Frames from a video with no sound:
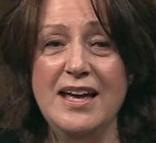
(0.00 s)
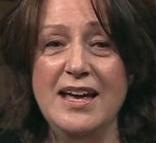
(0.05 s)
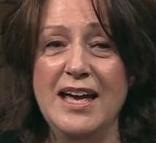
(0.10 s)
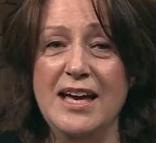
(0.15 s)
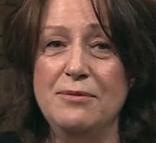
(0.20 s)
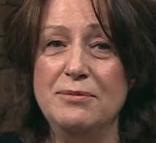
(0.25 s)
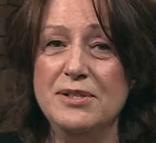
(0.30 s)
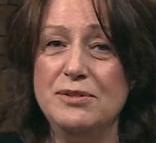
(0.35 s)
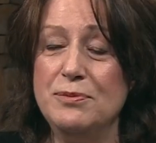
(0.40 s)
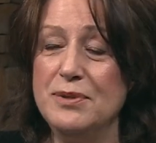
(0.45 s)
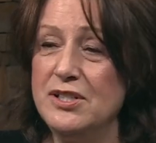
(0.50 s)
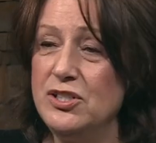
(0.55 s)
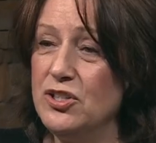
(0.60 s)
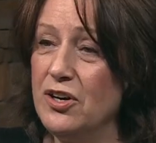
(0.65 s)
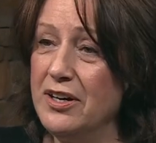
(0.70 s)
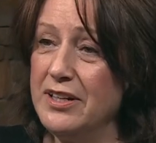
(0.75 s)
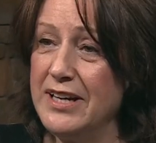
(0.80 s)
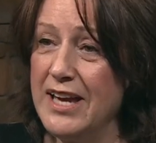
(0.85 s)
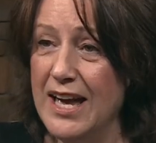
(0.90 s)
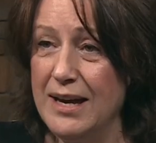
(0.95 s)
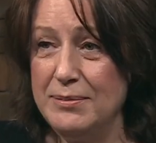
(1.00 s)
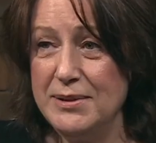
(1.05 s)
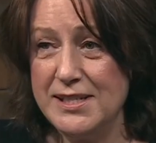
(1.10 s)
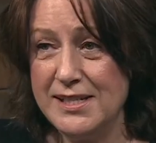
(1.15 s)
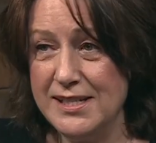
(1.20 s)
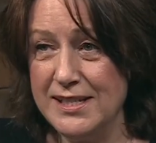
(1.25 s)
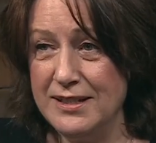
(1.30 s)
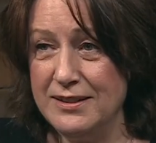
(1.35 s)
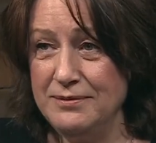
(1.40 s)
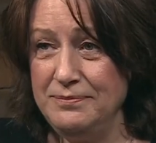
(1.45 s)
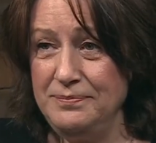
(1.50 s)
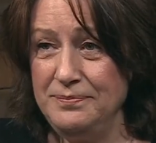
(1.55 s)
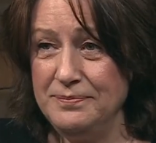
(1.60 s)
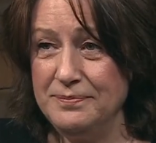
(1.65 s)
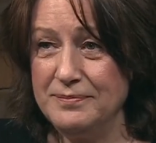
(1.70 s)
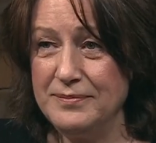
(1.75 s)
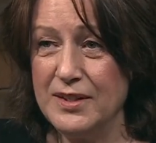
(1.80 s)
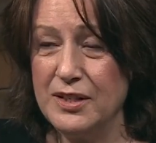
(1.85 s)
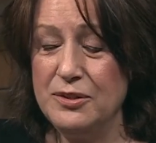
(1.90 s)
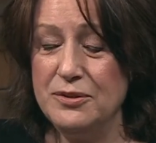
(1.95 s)
It was with John Kabat-Zinn,
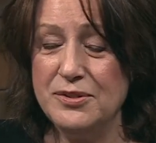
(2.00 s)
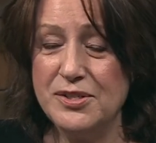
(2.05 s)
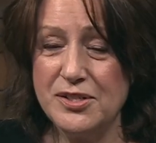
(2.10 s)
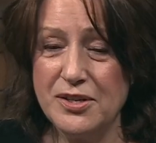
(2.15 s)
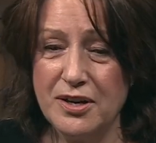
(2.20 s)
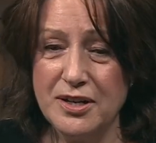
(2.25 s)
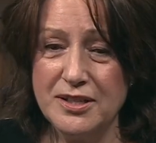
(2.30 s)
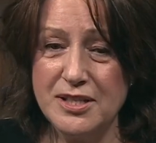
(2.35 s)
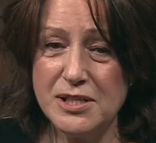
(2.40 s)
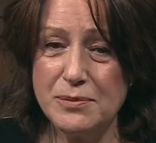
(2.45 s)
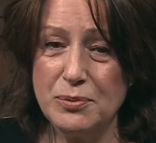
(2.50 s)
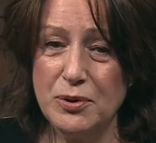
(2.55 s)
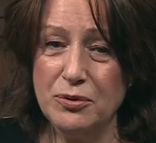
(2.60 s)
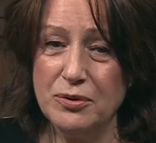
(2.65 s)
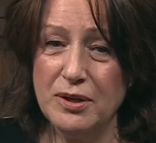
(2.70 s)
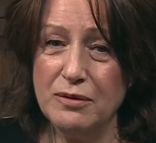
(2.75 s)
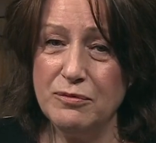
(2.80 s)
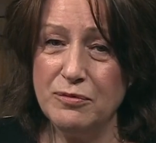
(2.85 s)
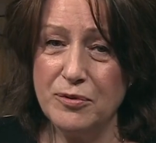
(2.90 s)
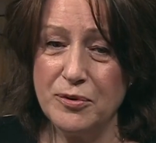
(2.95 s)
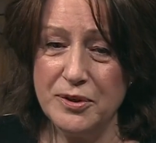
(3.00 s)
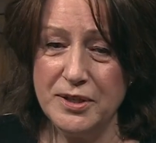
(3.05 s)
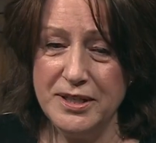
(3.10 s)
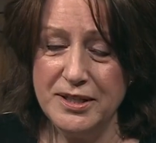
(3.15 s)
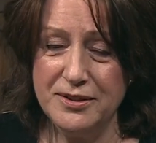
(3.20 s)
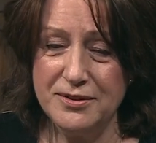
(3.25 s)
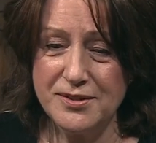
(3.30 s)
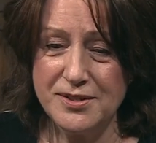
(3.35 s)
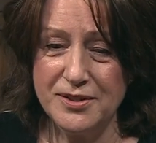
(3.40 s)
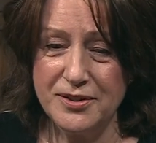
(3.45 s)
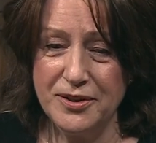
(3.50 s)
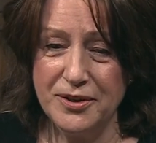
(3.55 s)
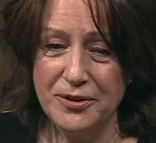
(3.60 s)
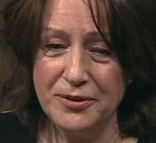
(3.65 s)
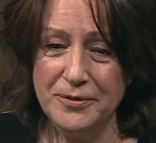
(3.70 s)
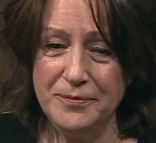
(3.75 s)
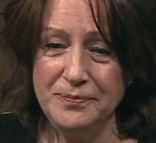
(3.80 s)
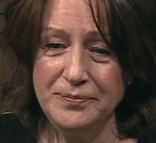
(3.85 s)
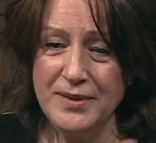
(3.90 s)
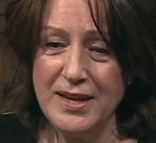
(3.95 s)
who started this program 40 years
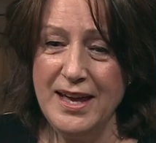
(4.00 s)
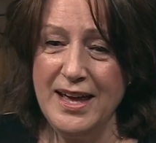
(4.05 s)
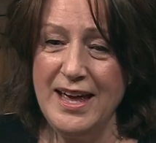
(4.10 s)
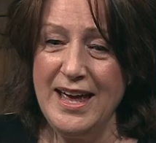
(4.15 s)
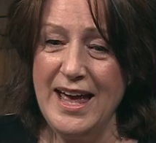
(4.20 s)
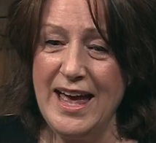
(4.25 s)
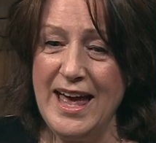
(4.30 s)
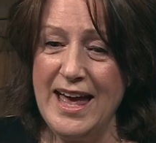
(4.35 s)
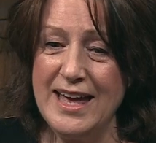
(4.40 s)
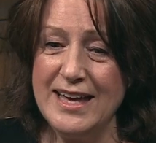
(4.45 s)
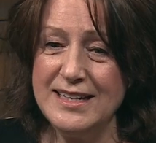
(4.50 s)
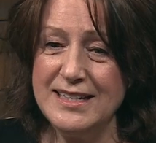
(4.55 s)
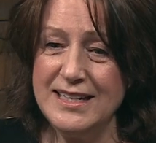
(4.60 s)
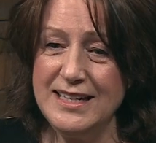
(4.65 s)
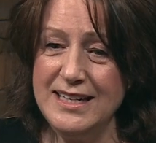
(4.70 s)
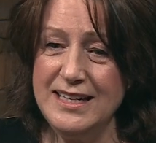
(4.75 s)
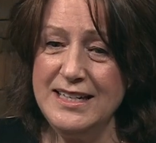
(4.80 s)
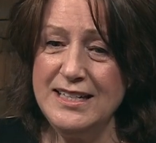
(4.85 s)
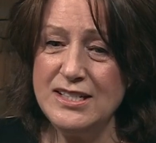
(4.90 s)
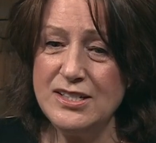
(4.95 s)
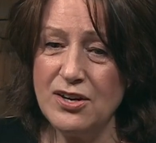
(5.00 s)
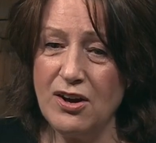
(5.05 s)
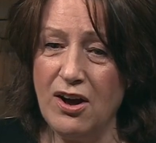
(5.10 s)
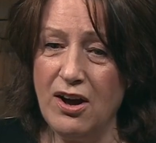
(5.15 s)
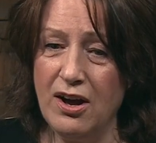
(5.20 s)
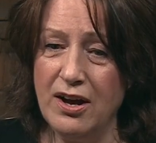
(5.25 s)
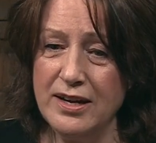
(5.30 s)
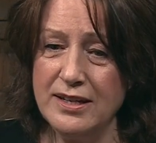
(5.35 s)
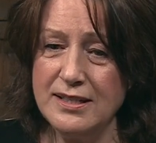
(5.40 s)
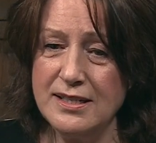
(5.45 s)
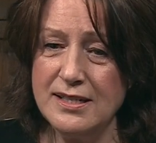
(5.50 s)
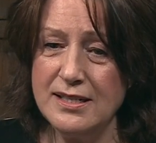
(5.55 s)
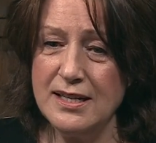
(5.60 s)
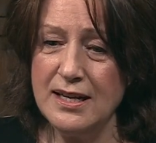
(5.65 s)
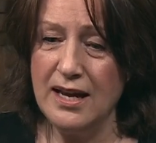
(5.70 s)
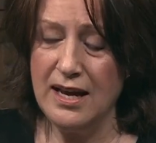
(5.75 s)
ago, and he taught